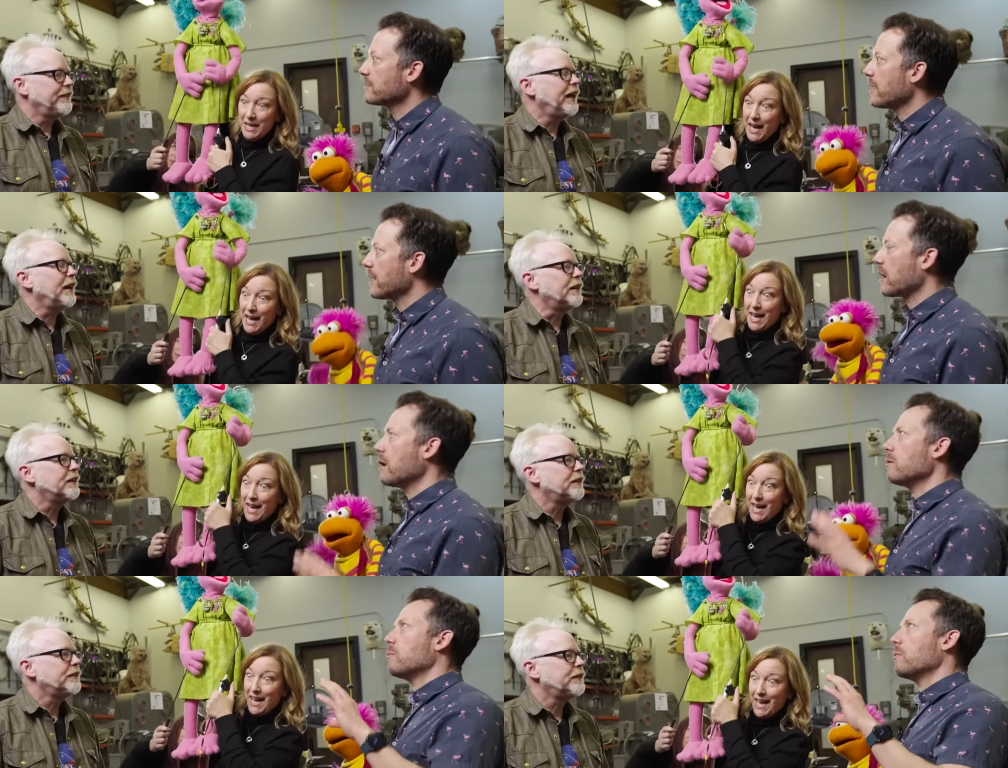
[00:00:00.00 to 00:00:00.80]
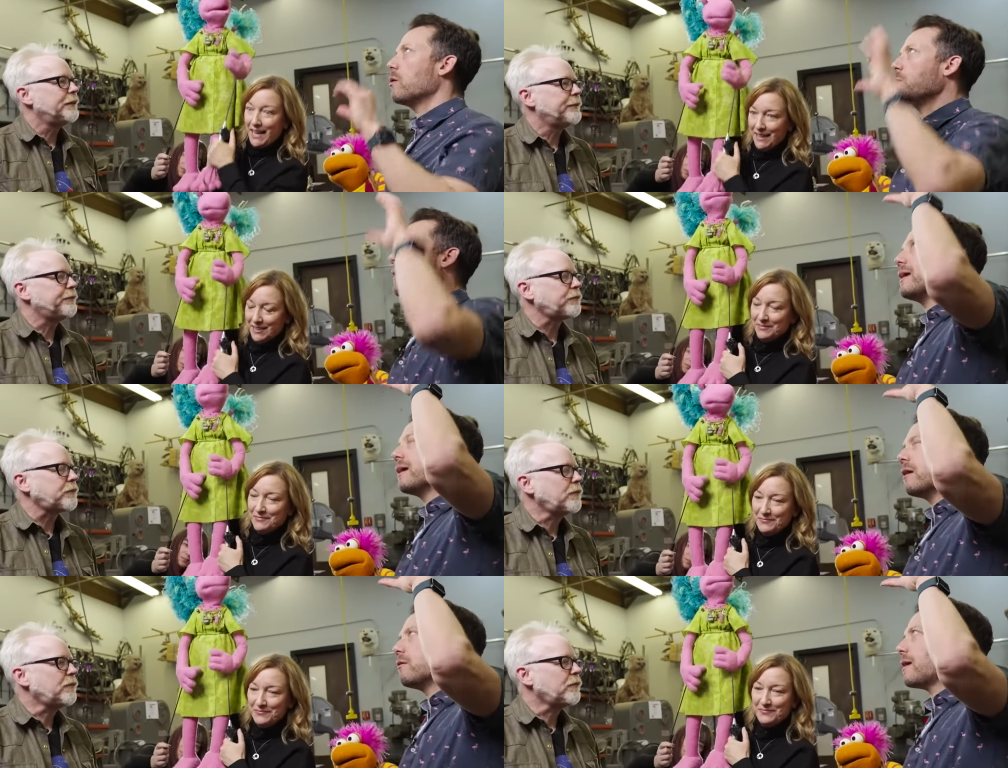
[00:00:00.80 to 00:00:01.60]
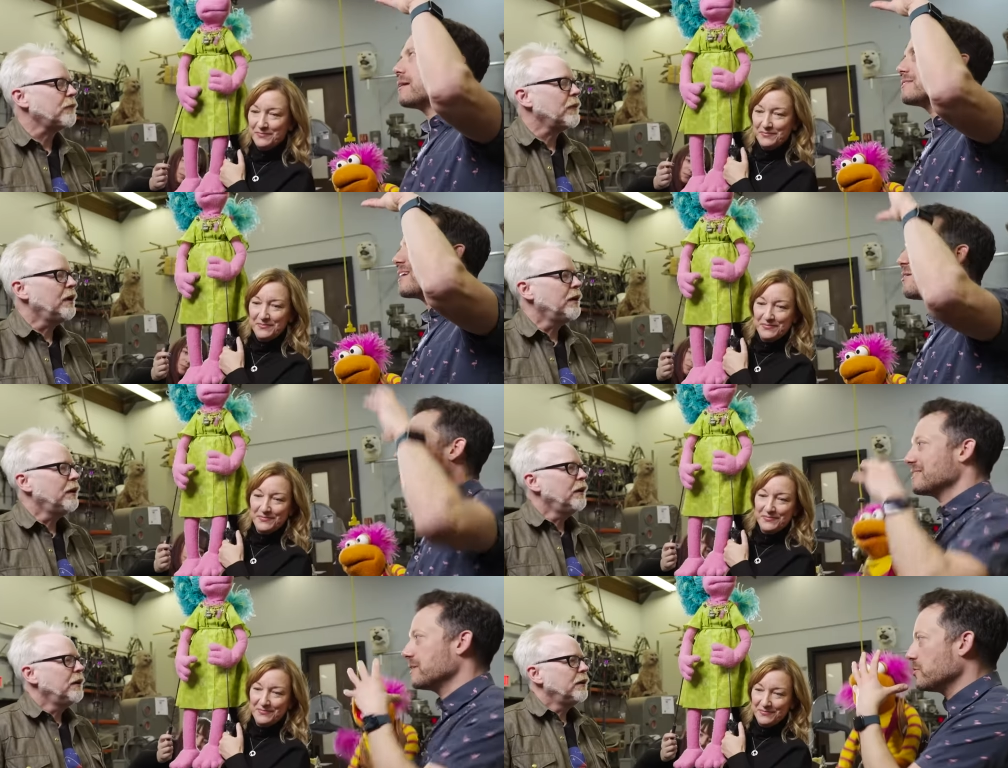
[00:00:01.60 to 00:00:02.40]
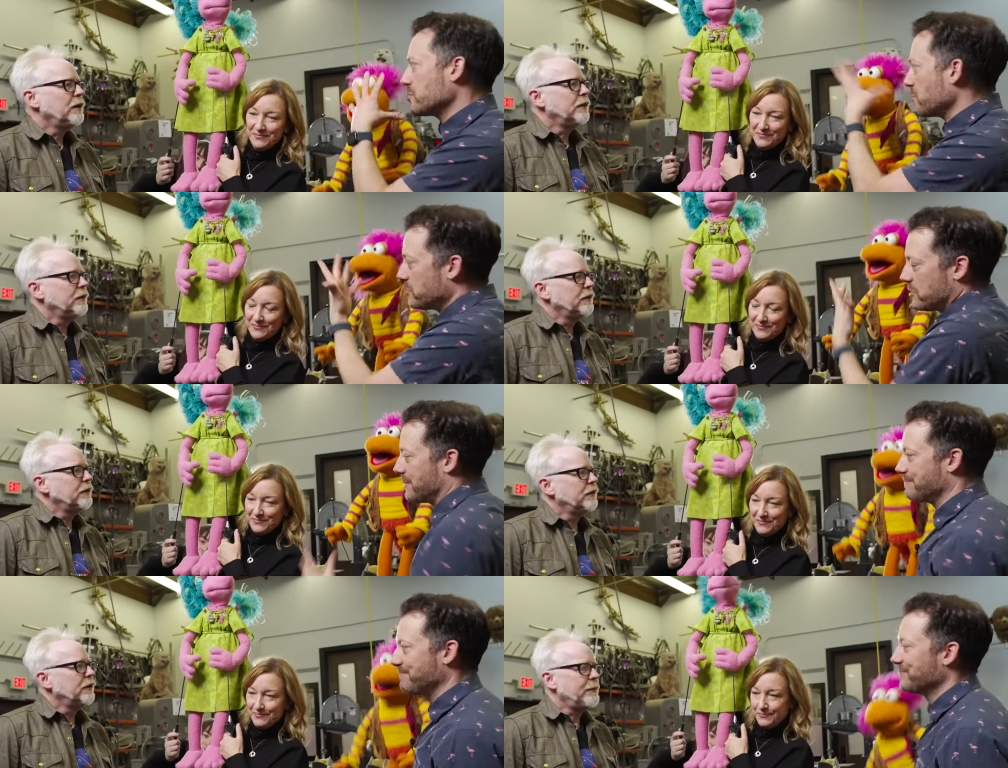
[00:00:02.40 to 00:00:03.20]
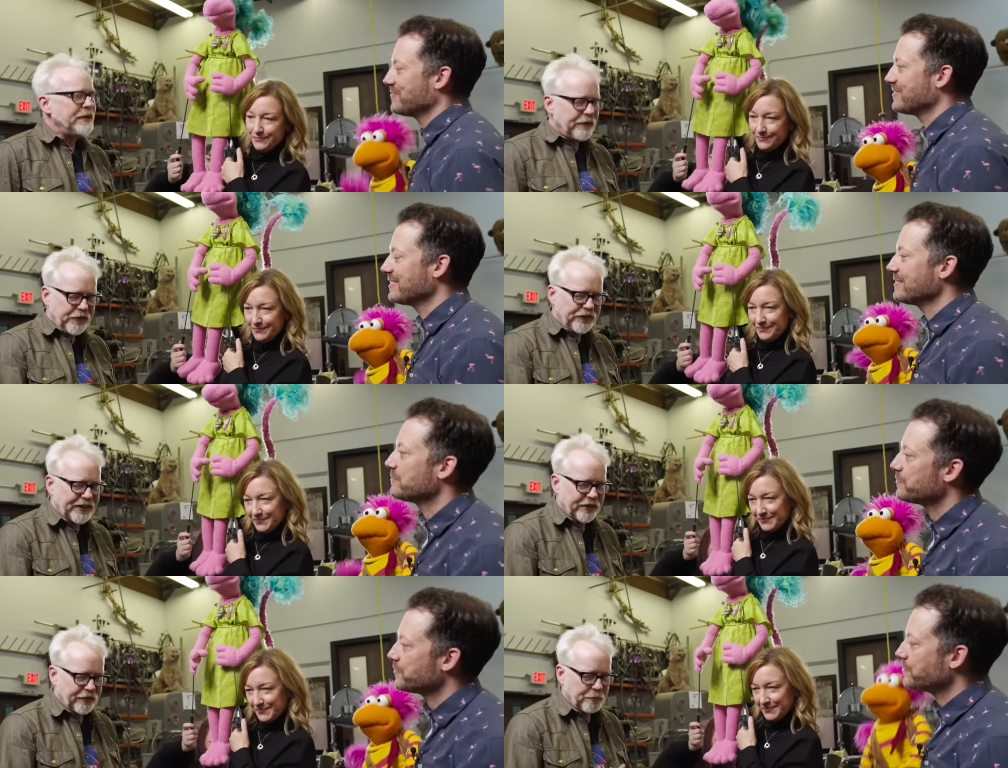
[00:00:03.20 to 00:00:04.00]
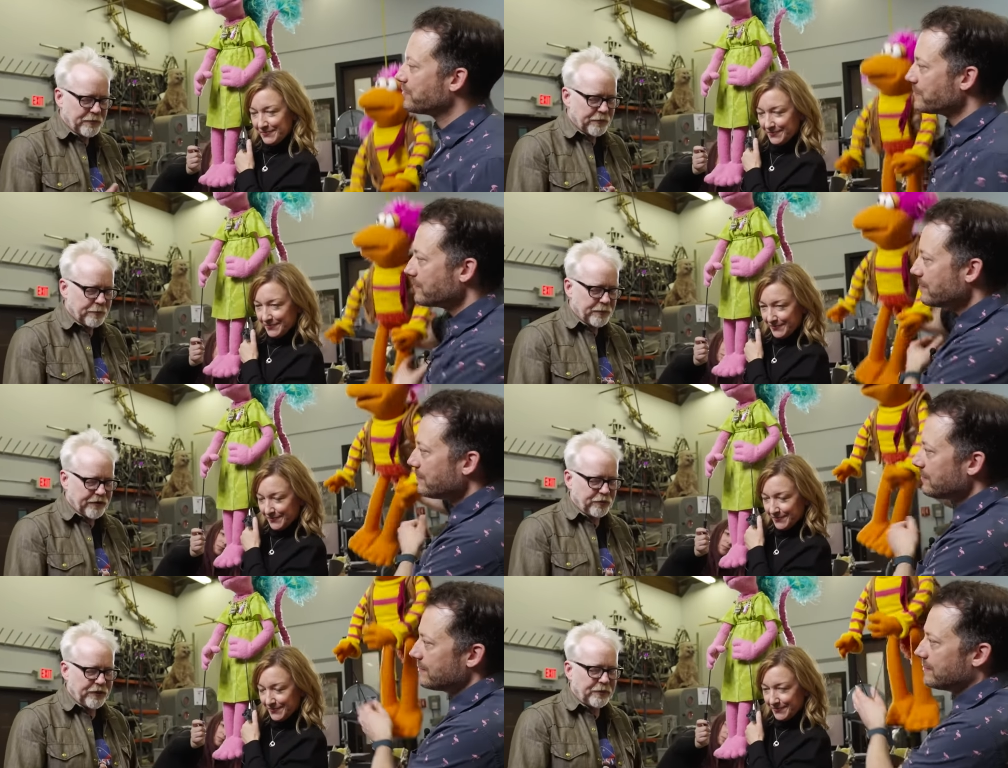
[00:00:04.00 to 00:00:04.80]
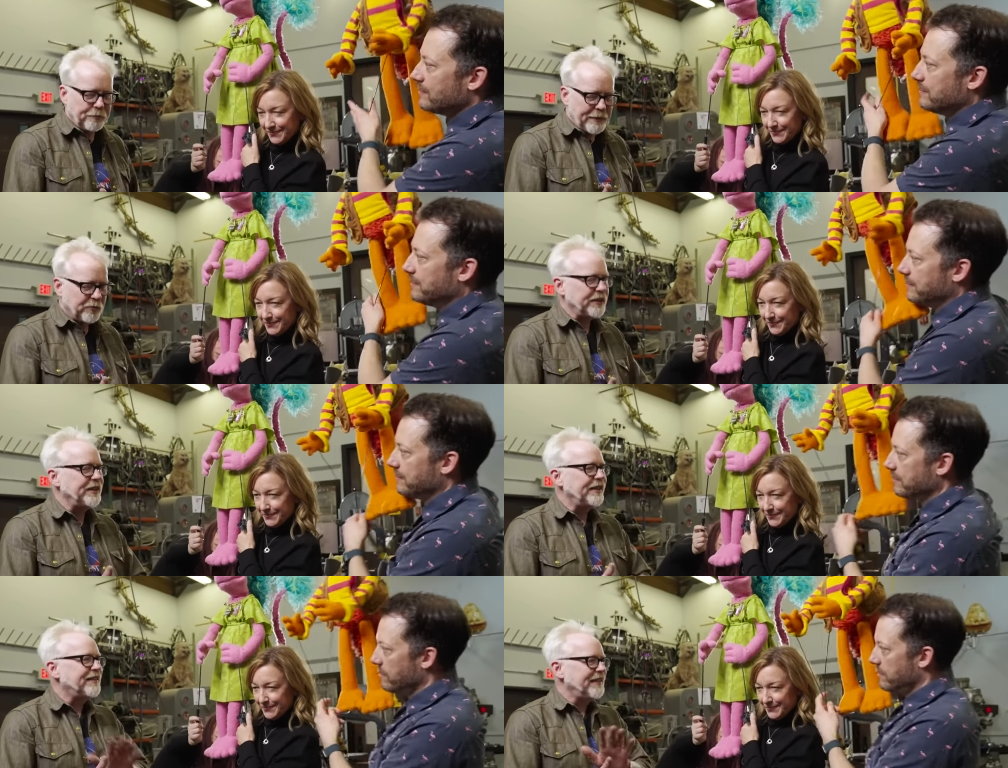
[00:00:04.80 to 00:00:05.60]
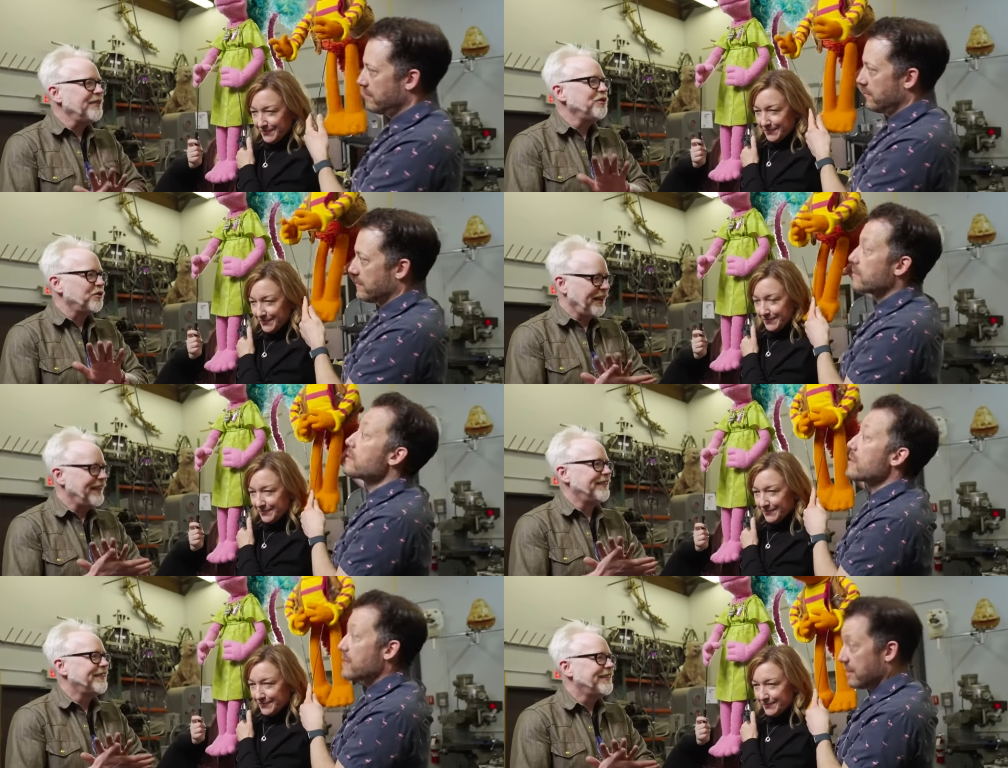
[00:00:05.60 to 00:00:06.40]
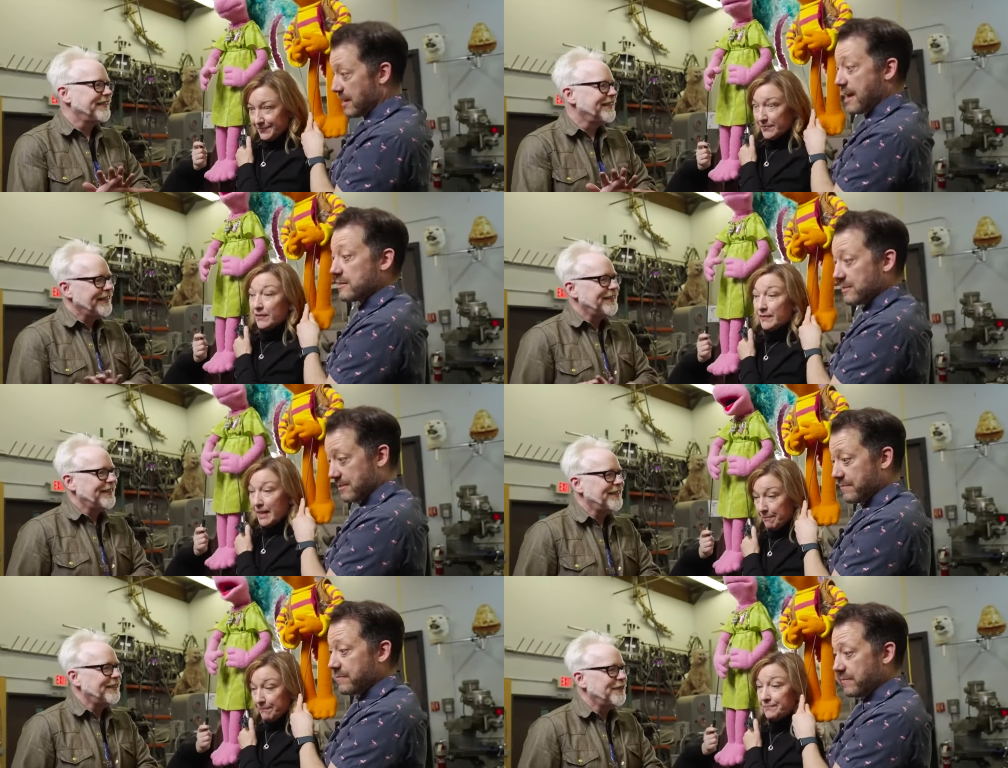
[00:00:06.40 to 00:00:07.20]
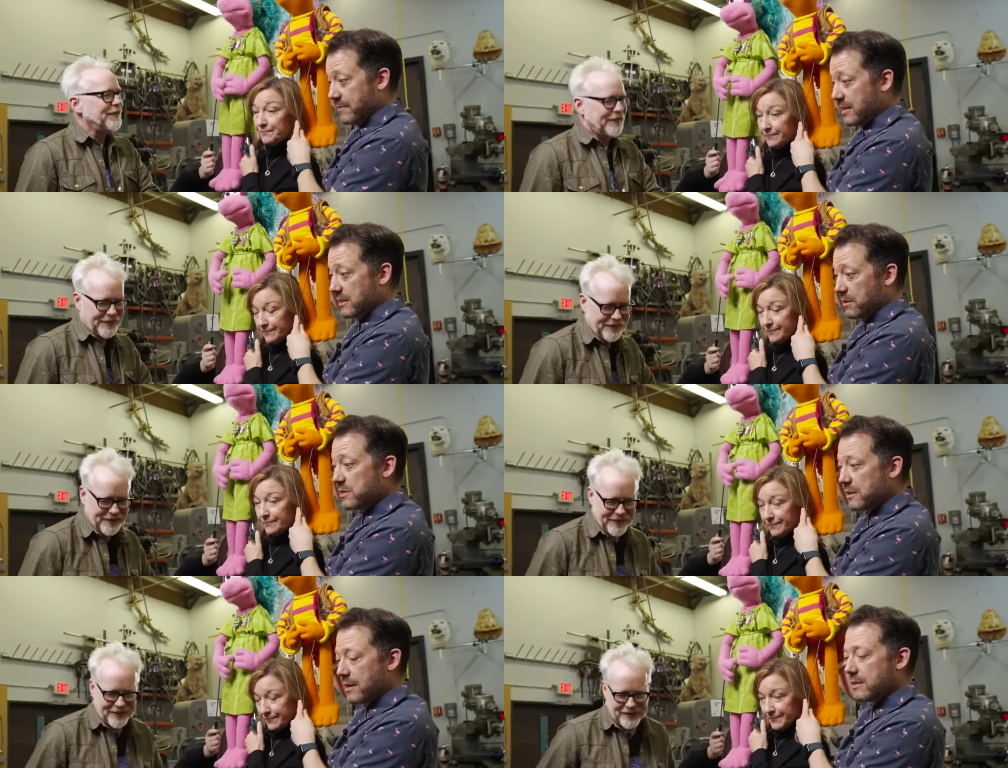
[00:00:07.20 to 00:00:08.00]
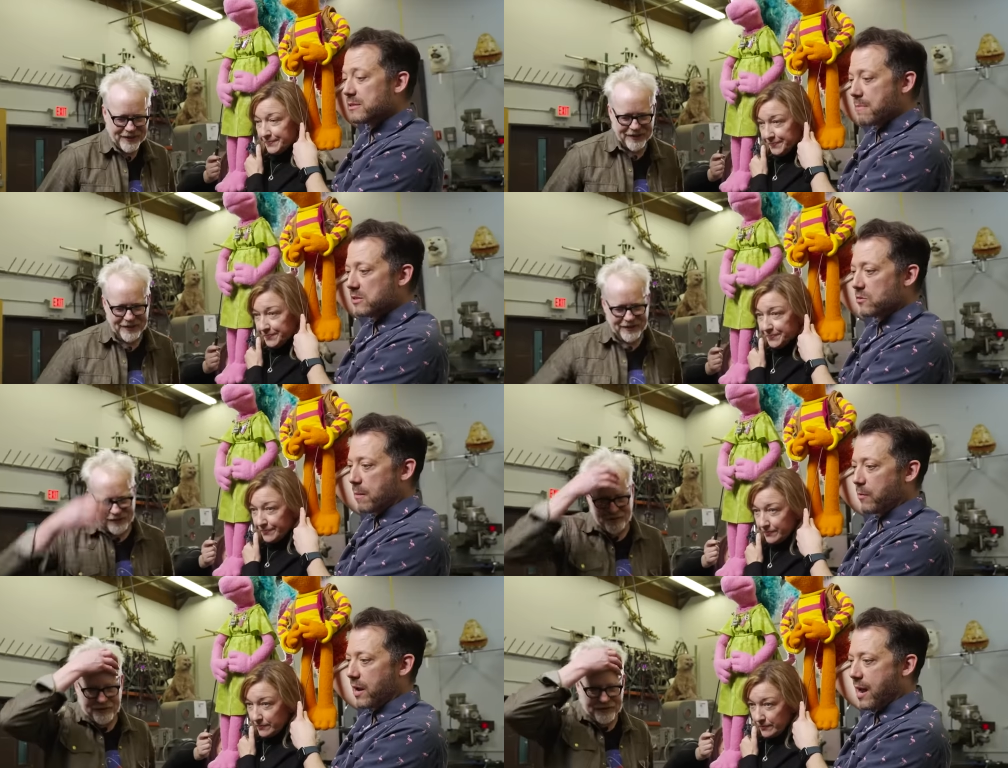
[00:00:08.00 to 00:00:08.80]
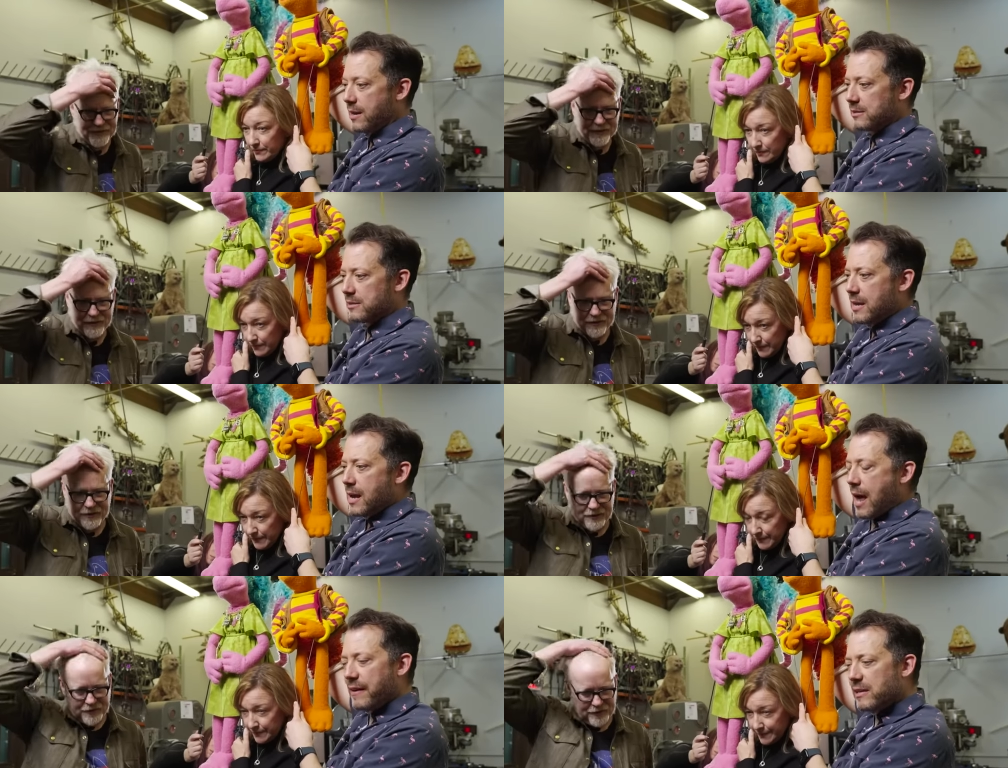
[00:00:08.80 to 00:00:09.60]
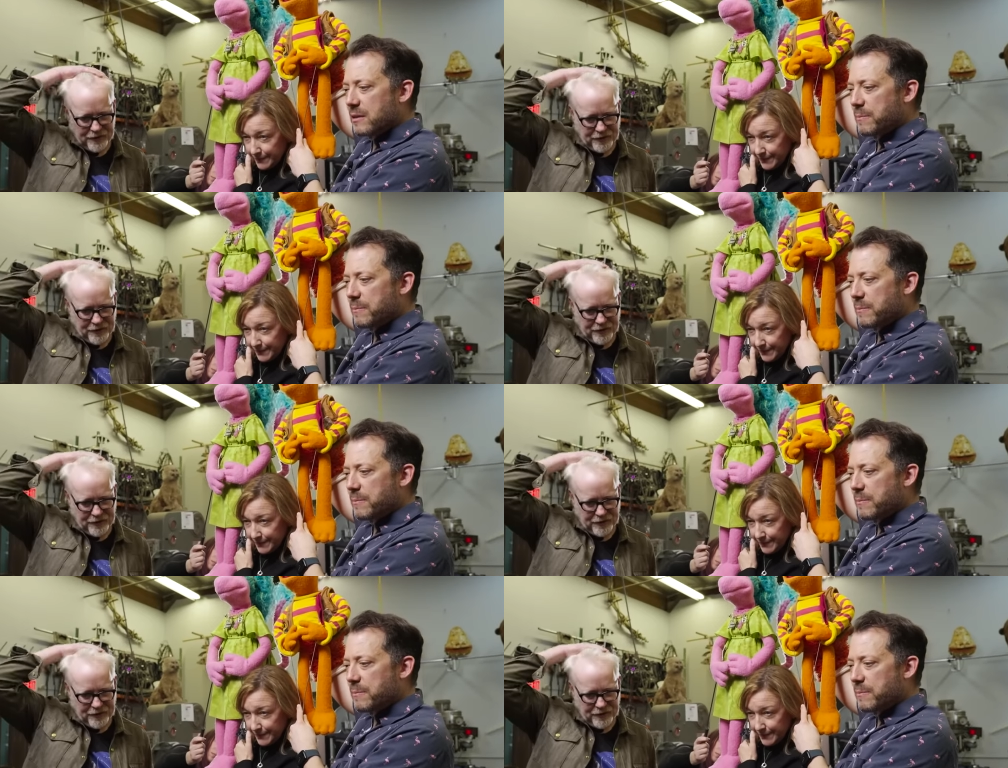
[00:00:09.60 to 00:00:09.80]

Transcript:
Speaker 1: yeah oh, oh, wait oh how does that go because you're so used to it i mean mm -hmm. it mm-hmm. feels like
Speaker 2: there's there, there's real memory that's in your hand
Speaker 1: yes yep it, there's a, it is a muscle memory and it's i think it's